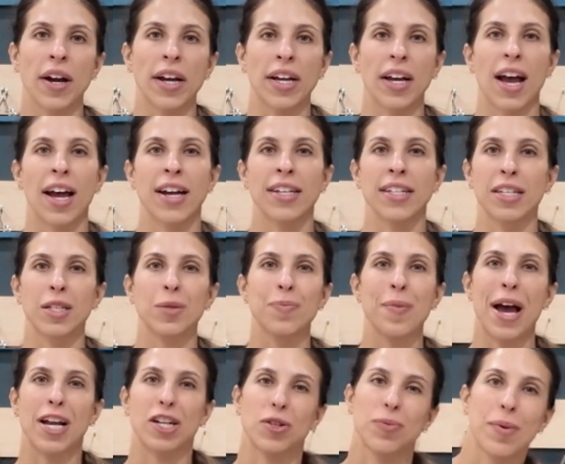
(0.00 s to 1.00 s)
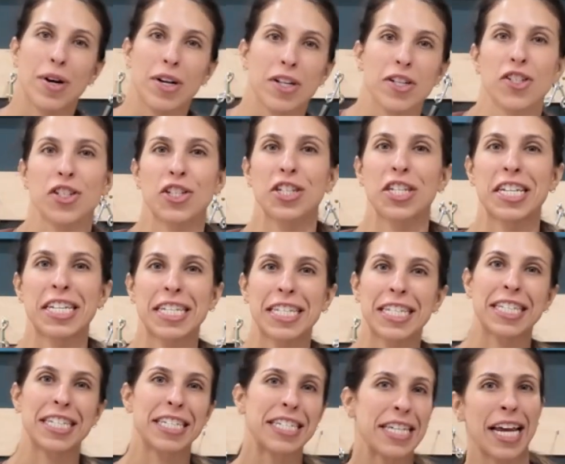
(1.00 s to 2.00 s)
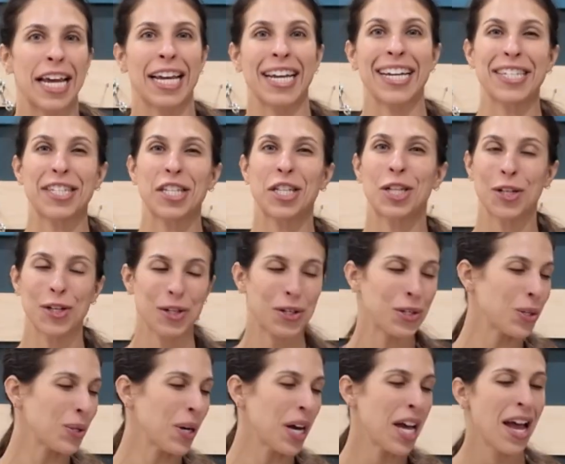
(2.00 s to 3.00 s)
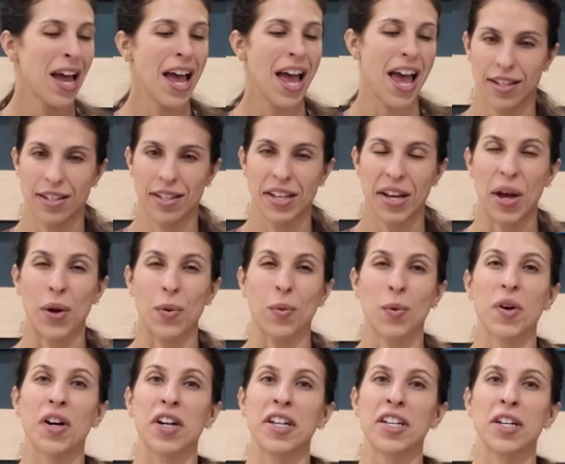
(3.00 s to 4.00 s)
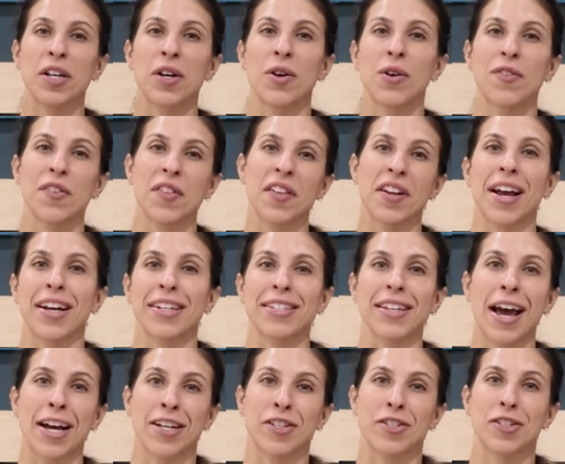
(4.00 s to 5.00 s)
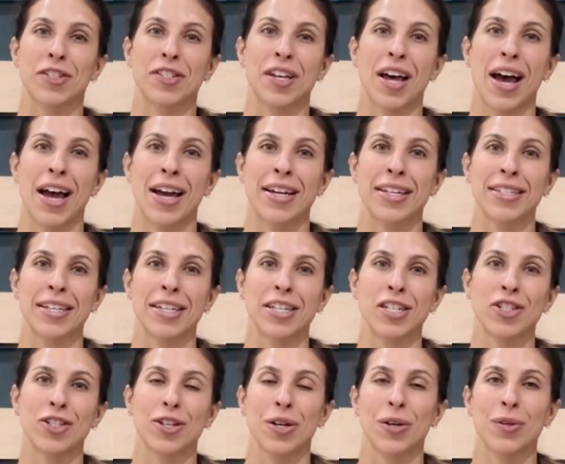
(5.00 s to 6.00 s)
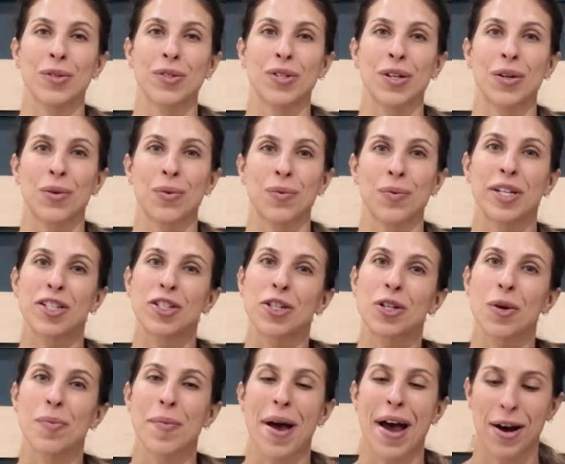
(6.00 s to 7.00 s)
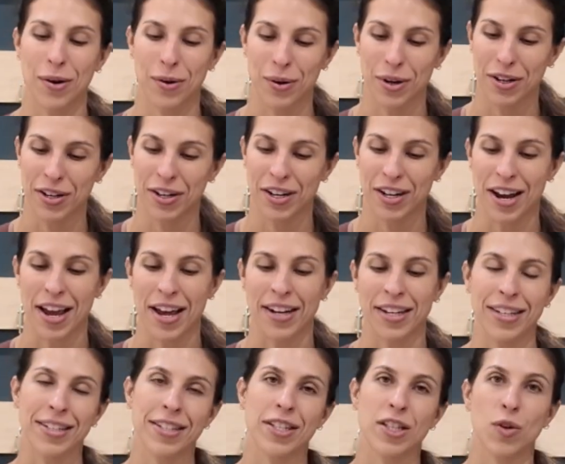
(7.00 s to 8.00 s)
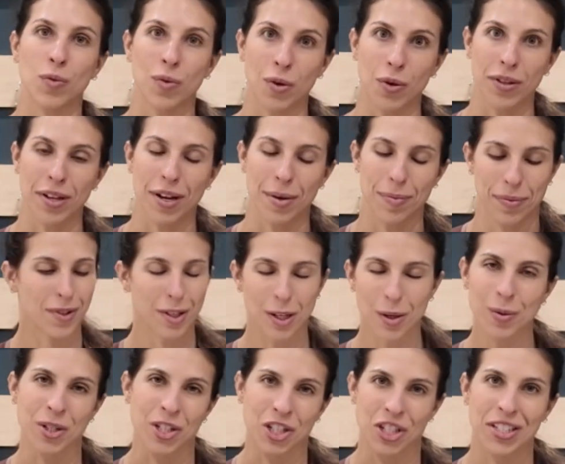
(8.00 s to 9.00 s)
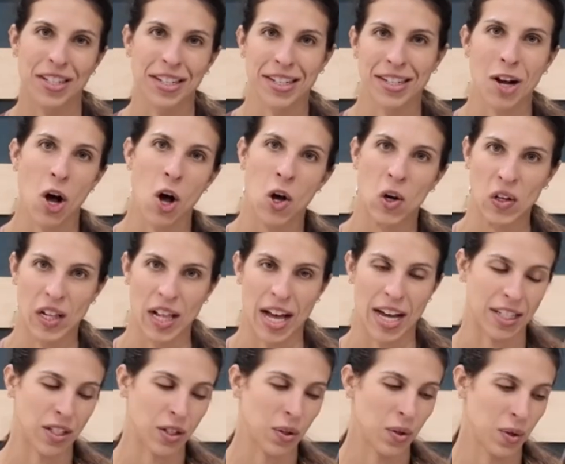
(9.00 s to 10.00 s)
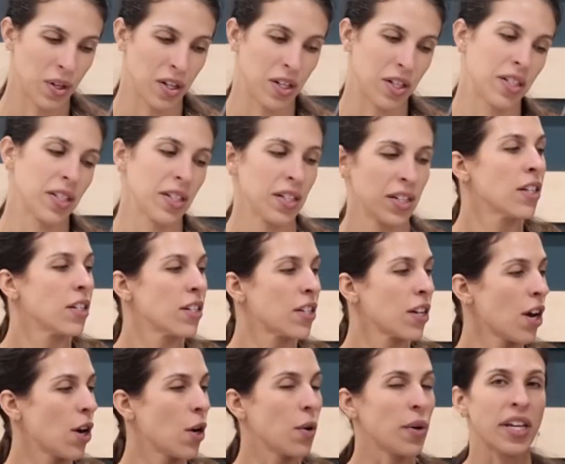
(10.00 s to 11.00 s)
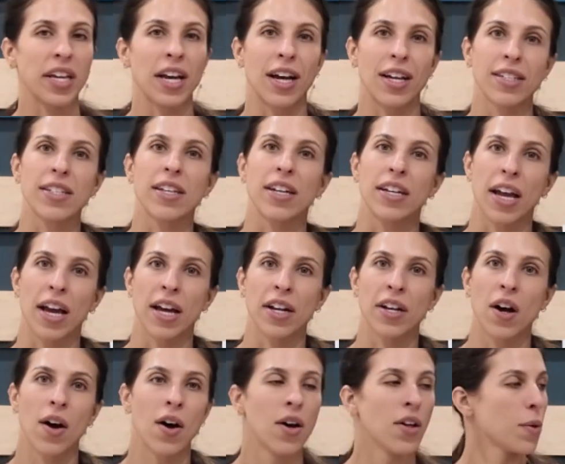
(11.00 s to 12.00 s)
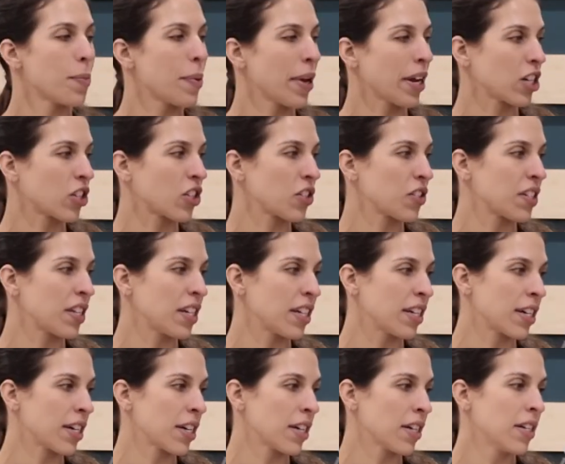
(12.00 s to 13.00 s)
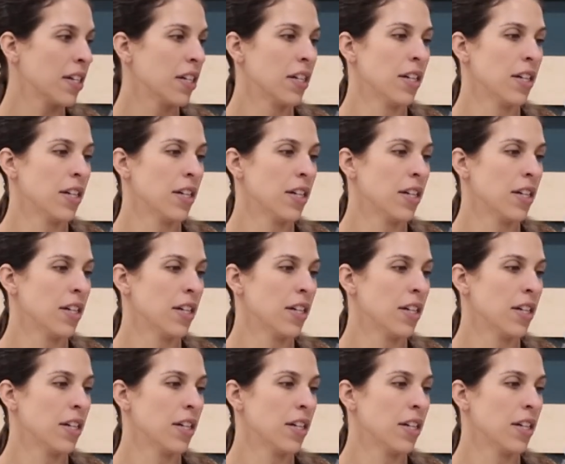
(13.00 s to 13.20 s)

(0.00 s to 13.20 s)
right, guys, it's Mat Marchness, day 2, and we're gonna go over the next exercise in Joe's original mat order, and it's the roll-up, which is in all classical orders. So he has, again, all the pictures here.